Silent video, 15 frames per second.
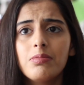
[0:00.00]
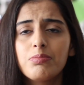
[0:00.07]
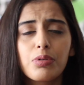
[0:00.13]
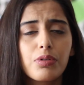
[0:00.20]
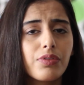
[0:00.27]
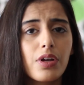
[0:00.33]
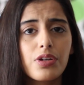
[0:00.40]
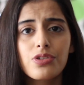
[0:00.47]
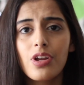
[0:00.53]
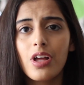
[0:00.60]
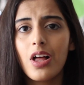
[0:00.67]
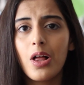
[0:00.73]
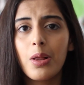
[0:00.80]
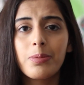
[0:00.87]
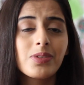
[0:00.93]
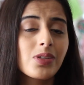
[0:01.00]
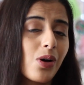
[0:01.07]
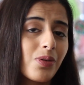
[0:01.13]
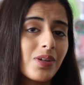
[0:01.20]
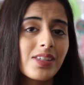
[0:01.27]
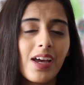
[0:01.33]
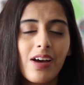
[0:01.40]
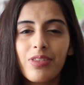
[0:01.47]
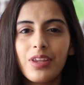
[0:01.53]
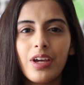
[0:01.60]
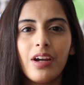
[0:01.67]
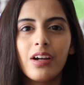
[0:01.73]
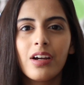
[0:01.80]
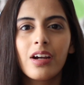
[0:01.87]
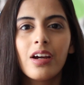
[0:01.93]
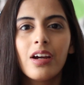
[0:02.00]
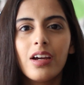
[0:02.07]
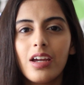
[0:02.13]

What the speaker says: professional help is always out there.